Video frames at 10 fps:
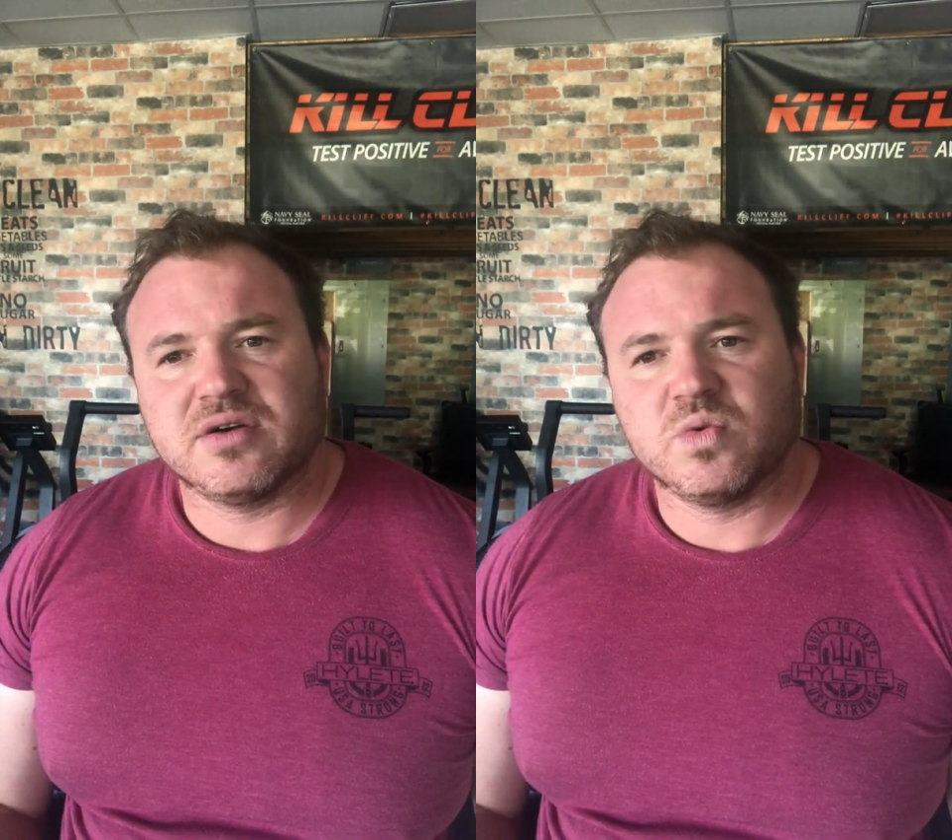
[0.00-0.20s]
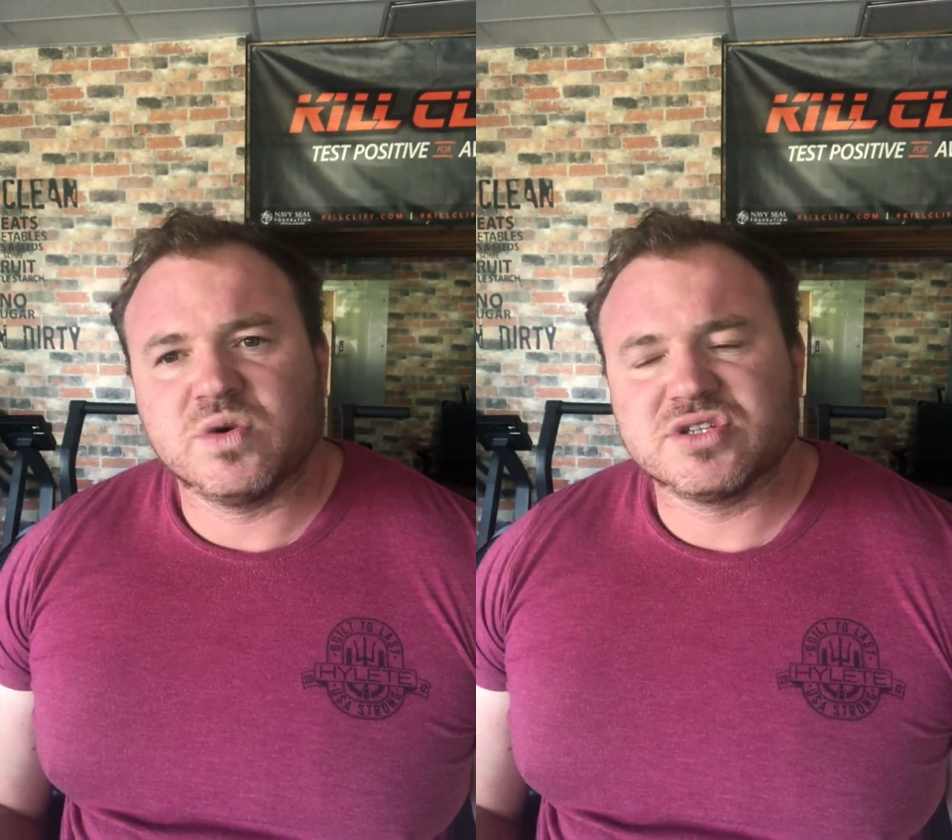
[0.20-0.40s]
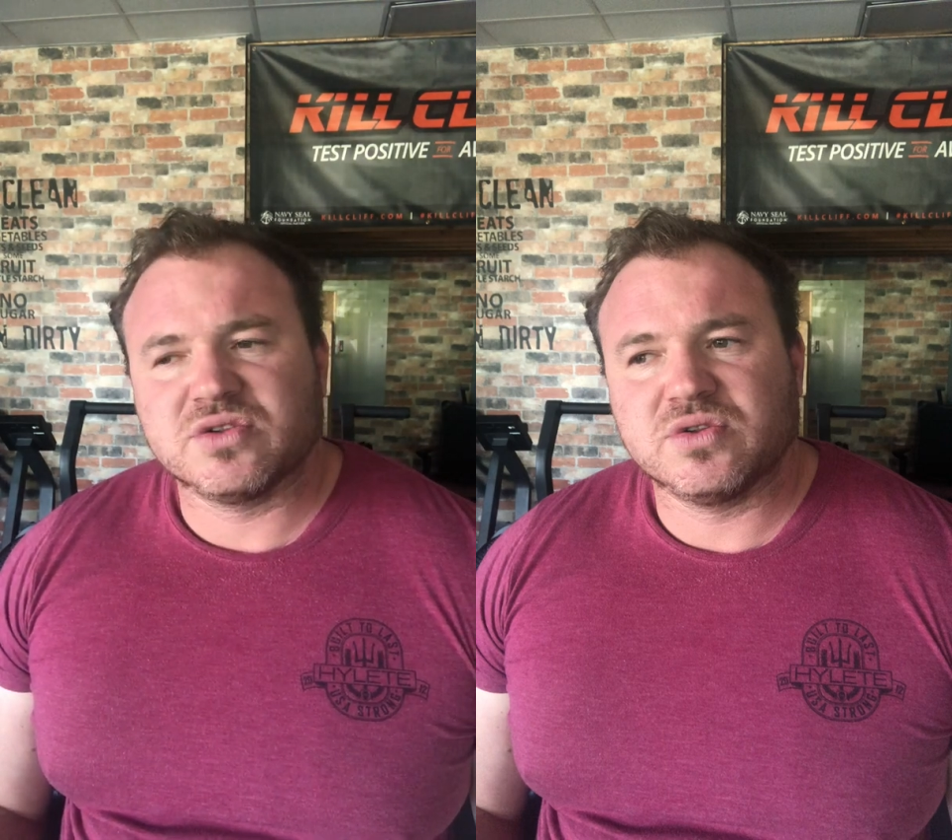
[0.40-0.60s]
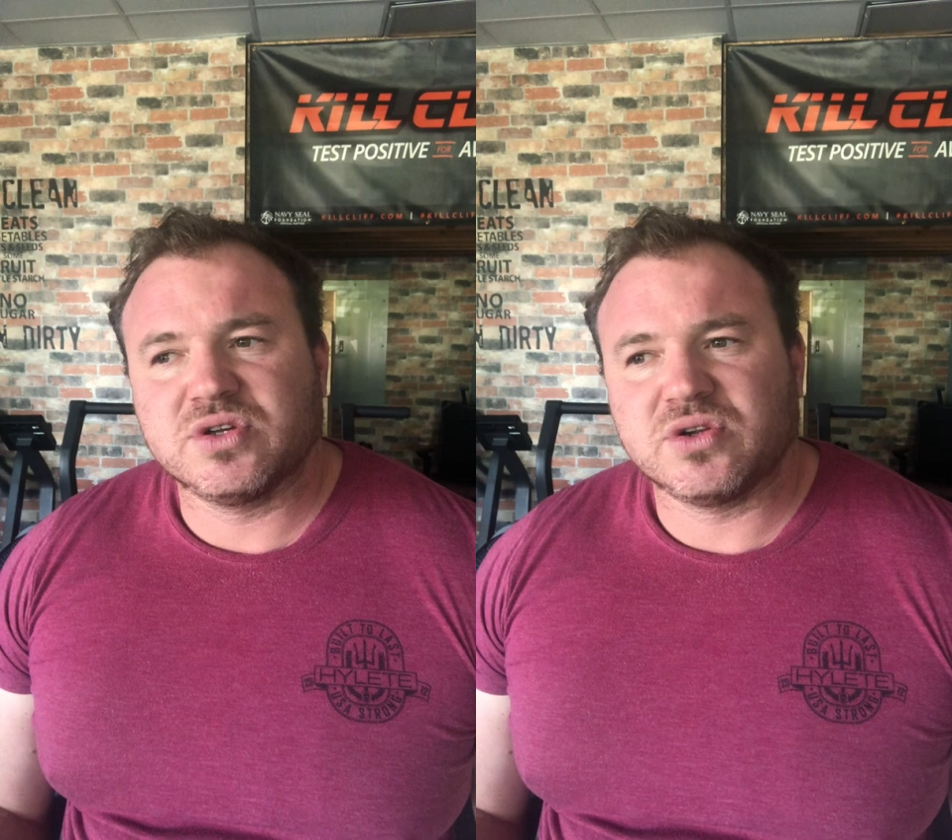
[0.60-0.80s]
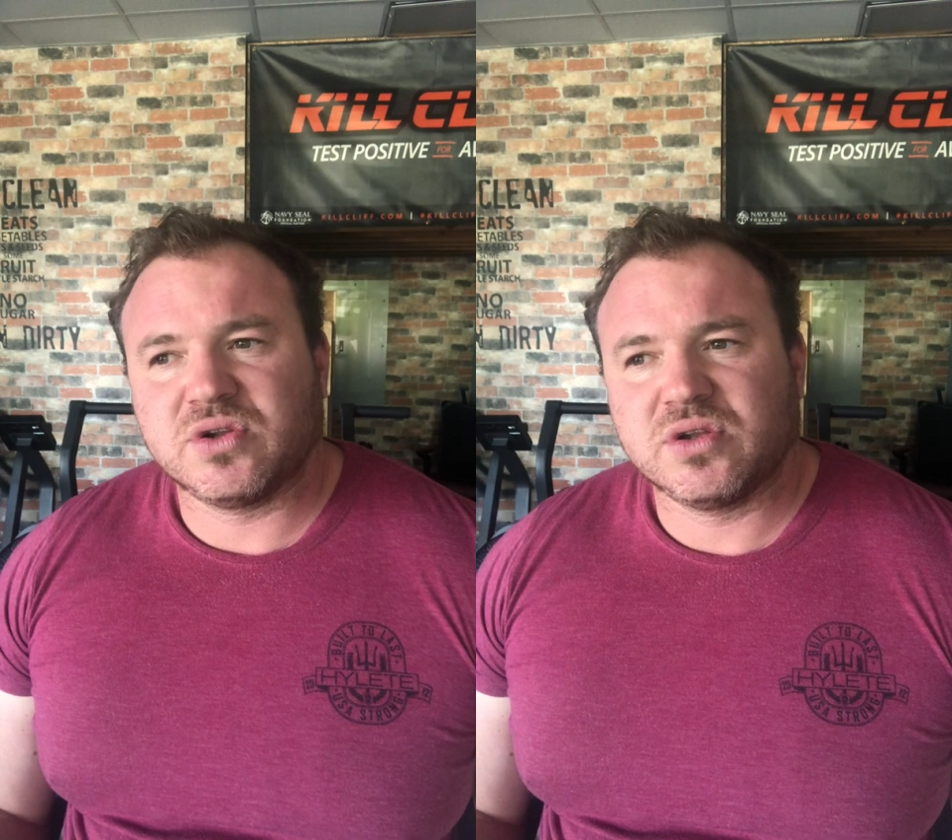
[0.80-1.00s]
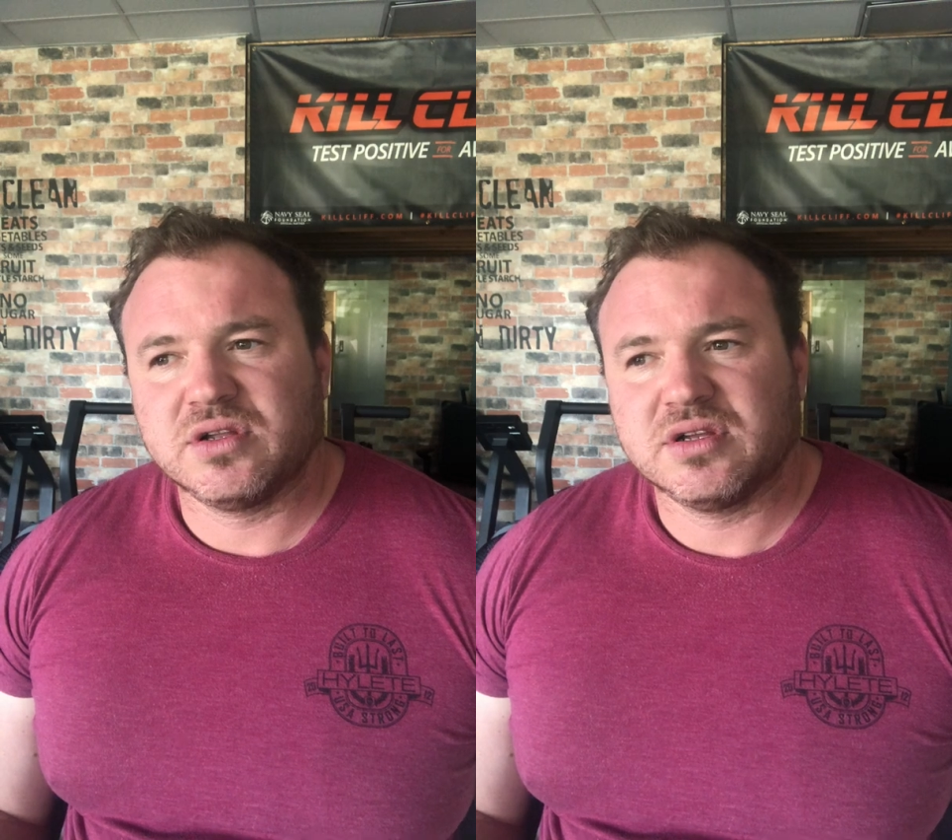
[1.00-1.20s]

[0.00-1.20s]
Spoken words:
was a little